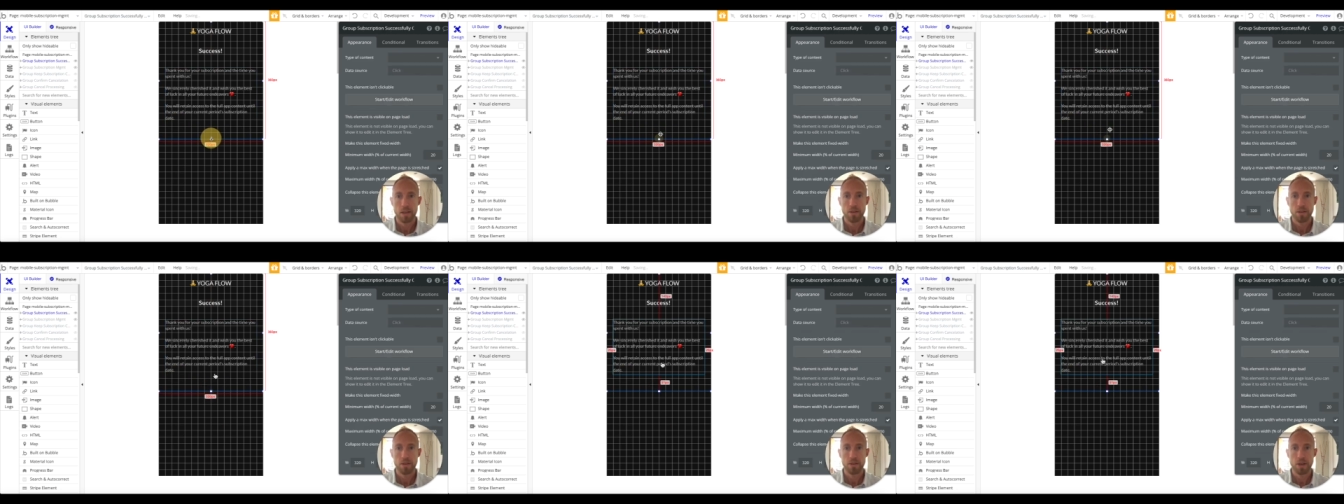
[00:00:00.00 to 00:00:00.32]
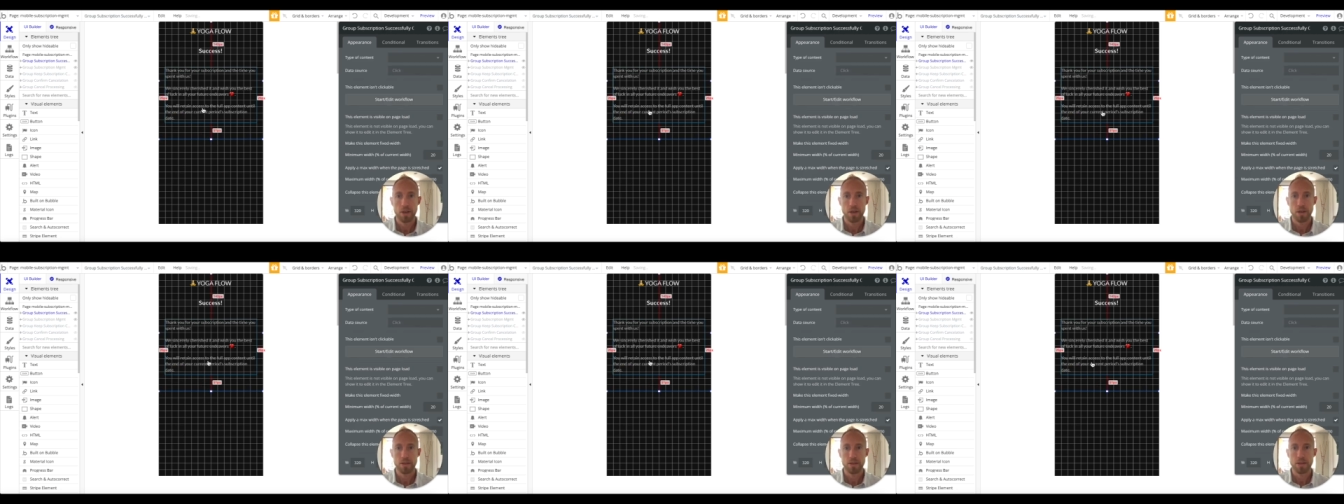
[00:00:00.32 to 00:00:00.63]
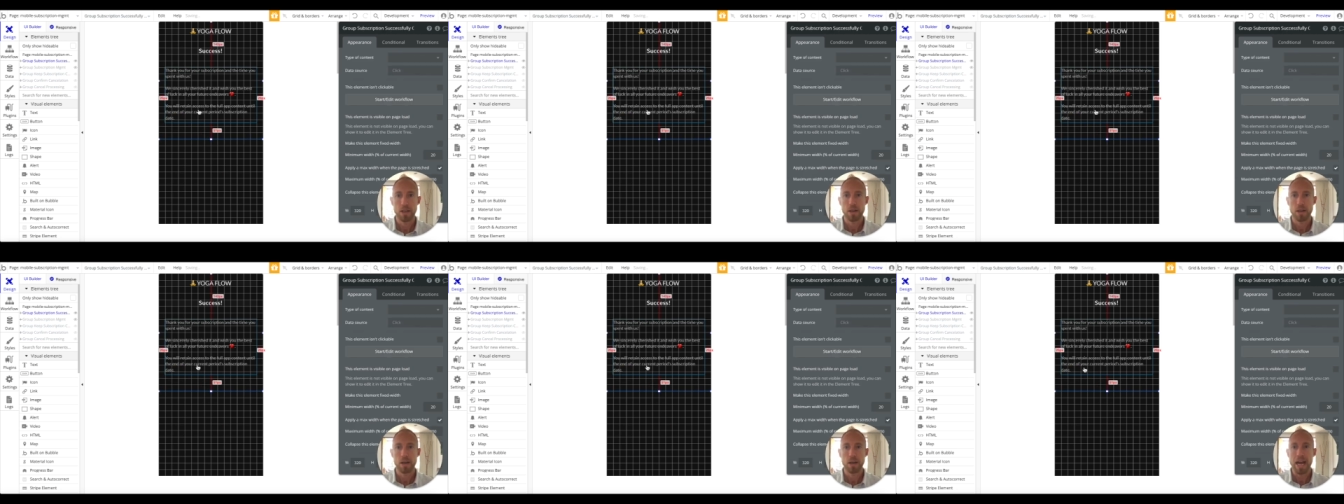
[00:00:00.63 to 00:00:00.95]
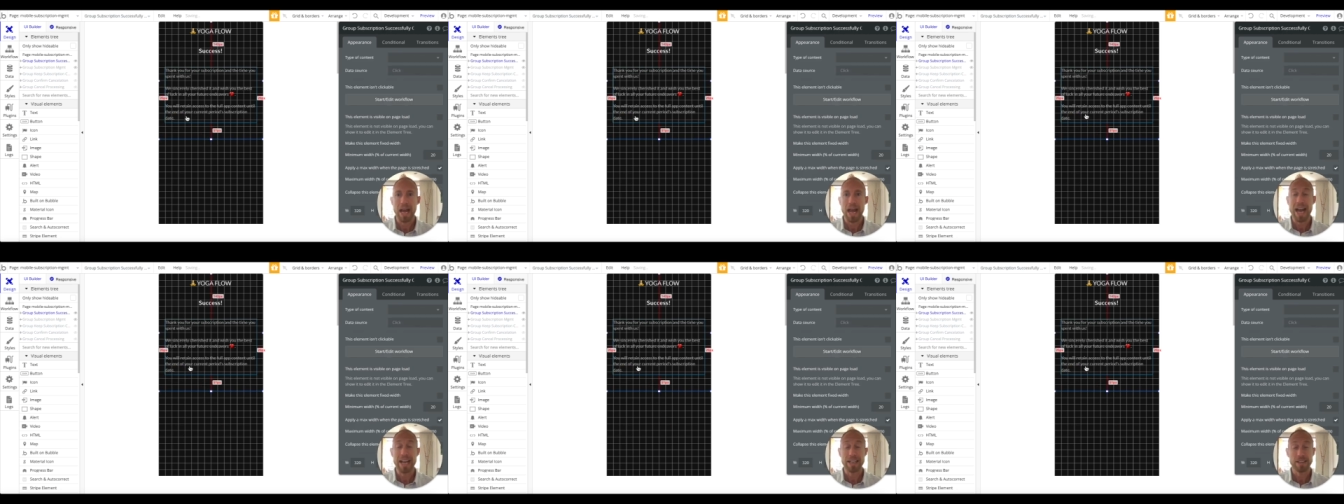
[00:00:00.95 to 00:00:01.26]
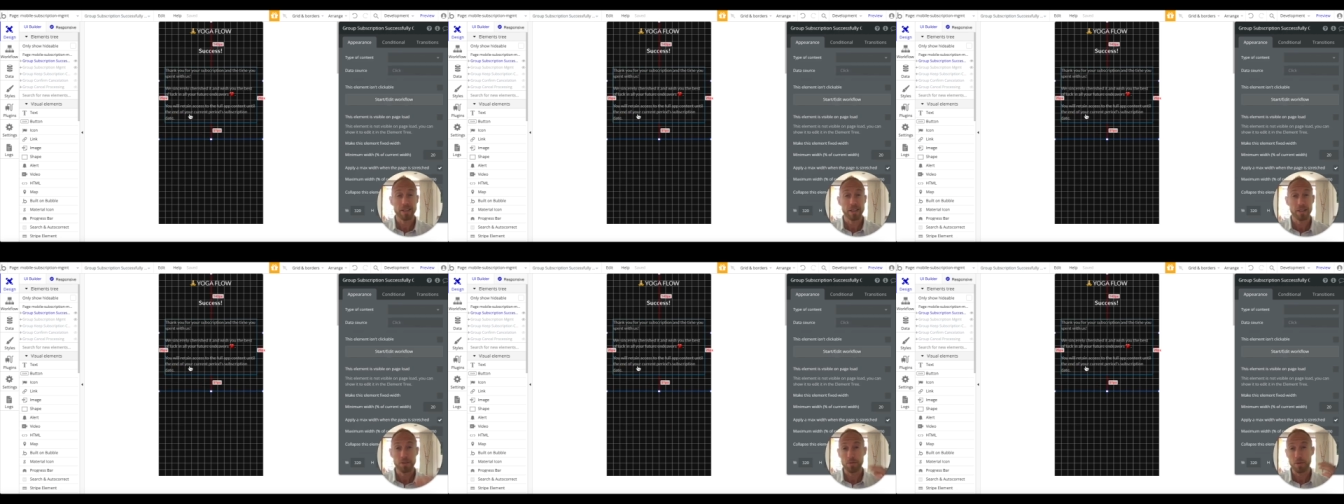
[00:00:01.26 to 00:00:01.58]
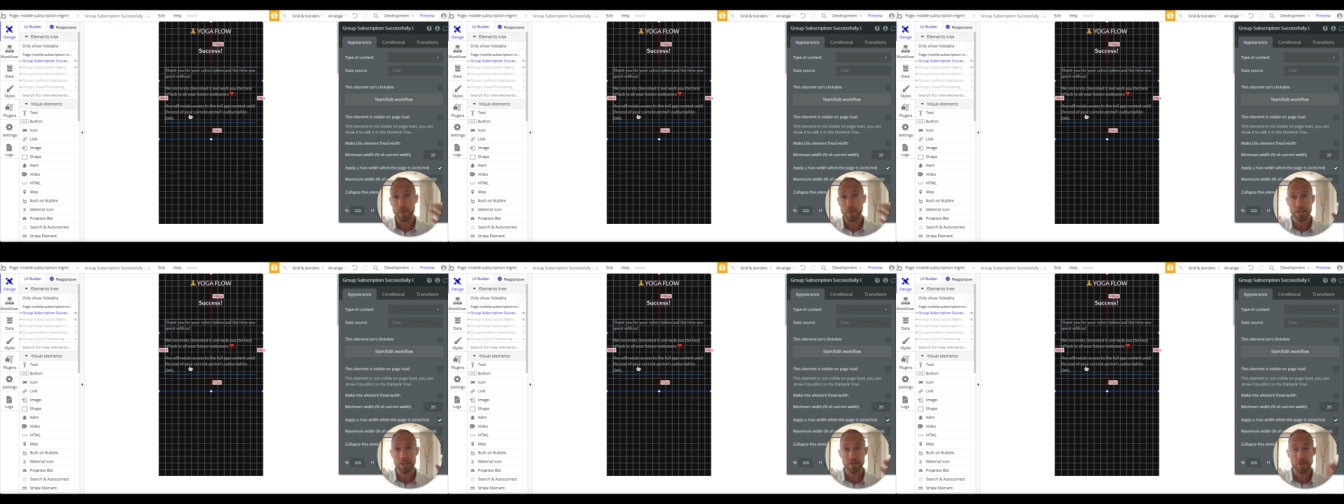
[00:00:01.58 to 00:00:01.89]
their, their access
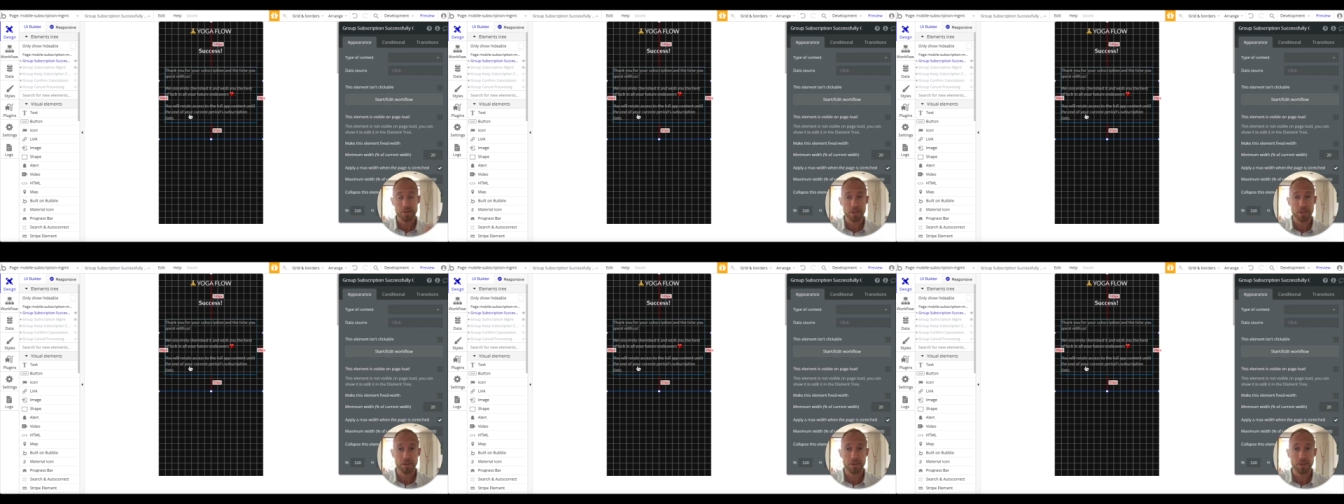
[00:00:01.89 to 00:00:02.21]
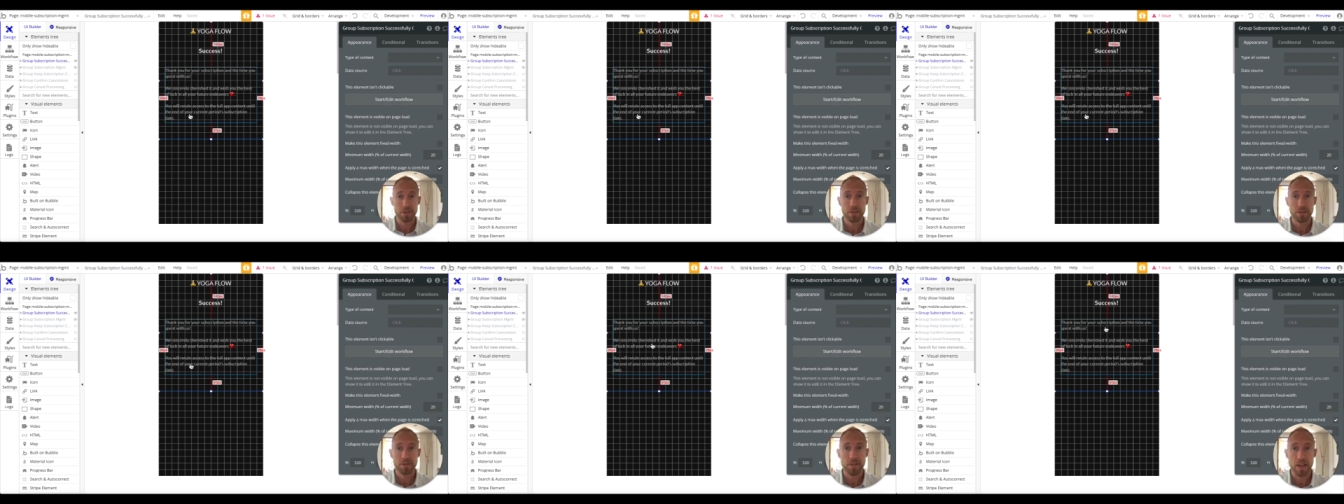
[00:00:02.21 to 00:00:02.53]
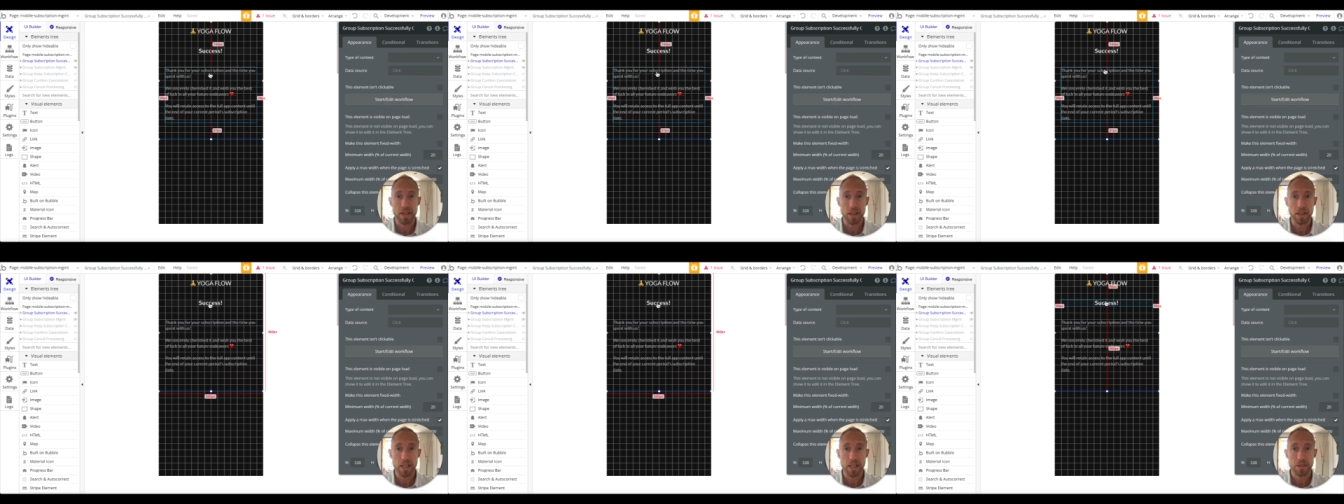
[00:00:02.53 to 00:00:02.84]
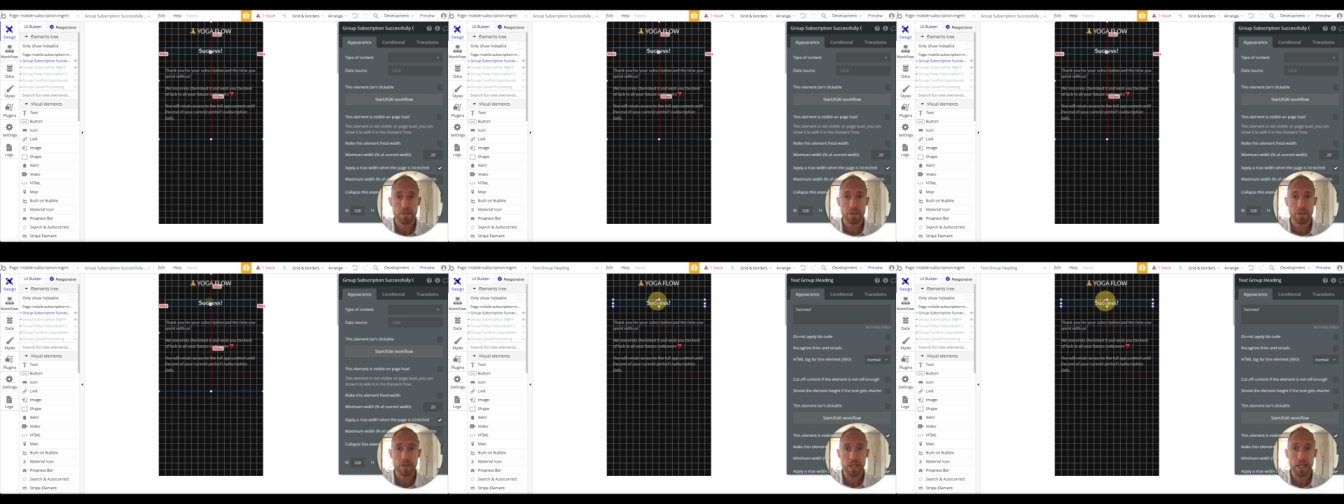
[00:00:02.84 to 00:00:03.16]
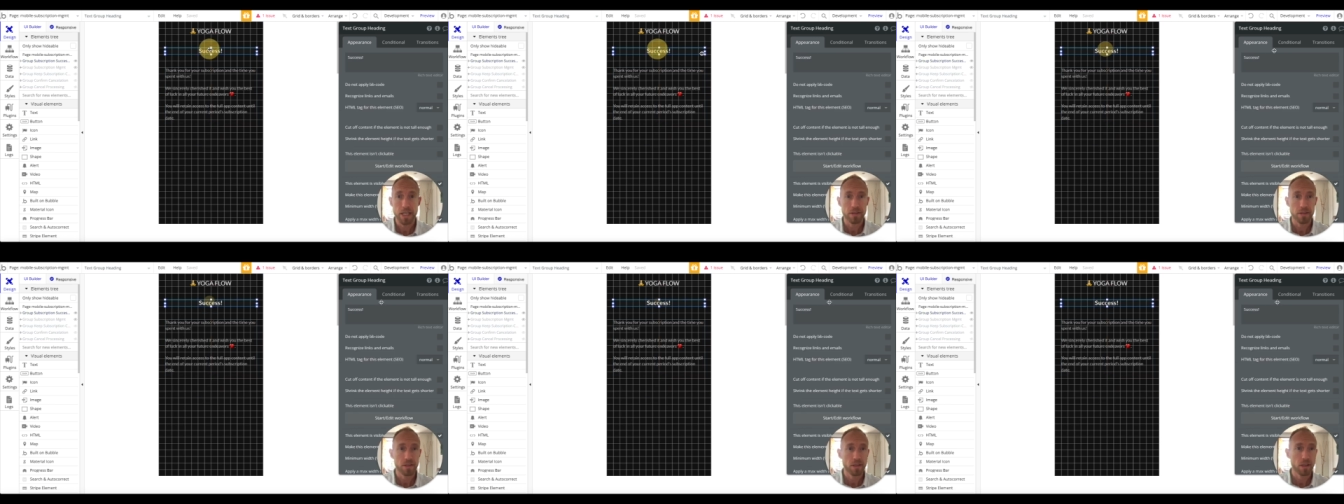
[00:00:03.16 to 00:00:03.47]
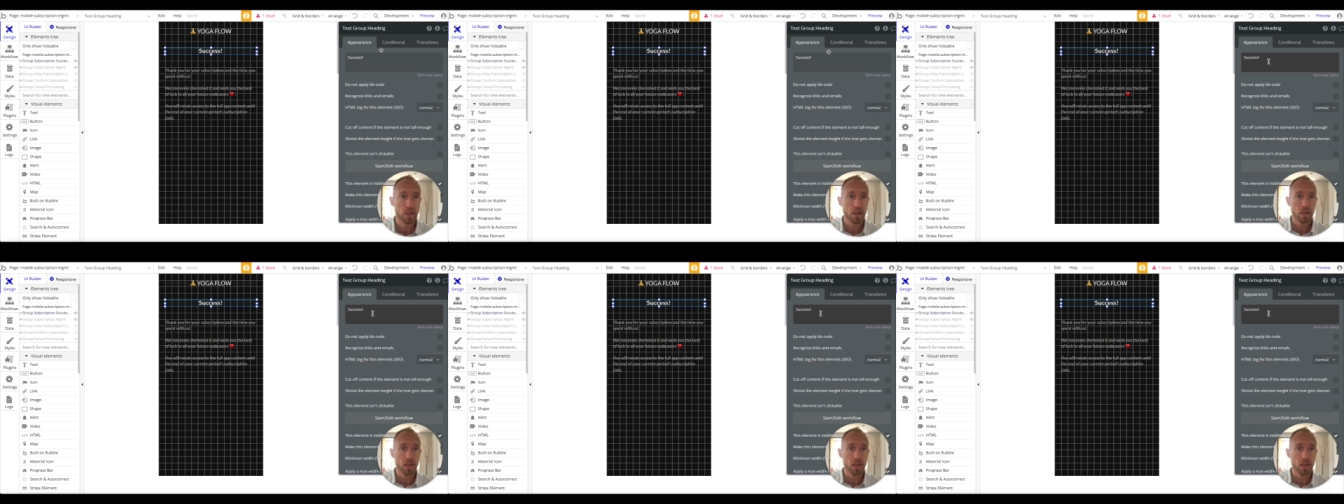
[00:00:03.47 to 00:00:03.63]
remains until the final end of their date.